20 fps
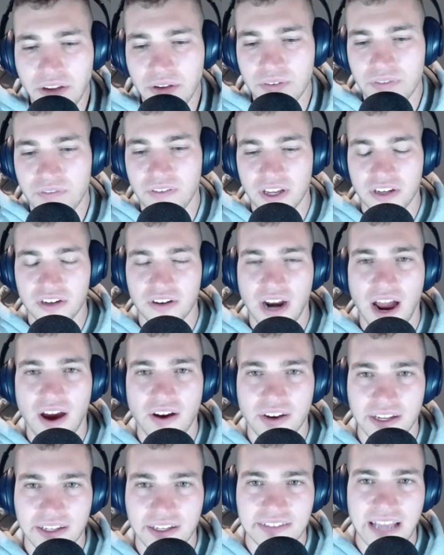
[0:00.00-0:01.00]
you figure
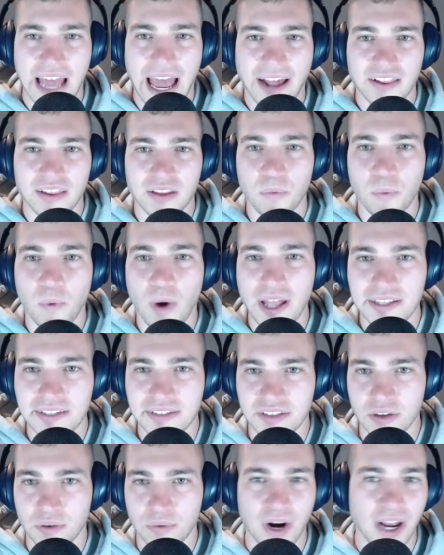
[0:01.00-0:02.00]
out exactly when's
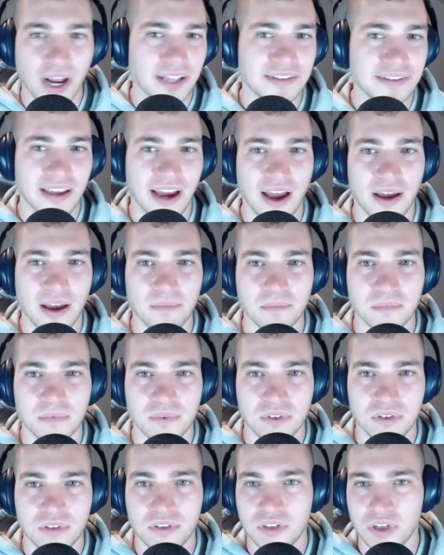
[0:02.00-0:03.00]
the right time
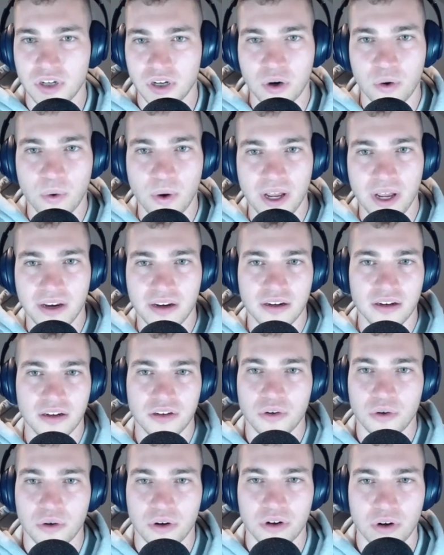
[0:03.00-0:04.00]
to quit
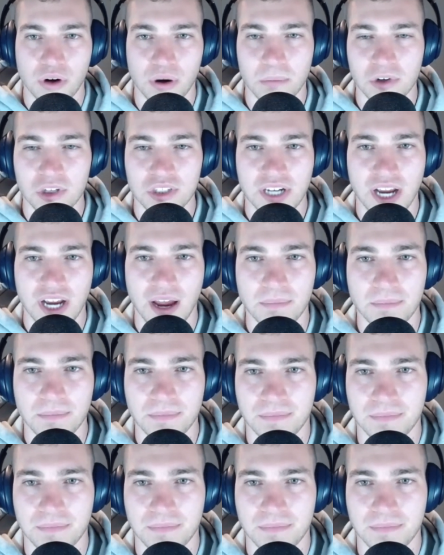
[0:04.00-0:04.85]
your normal job?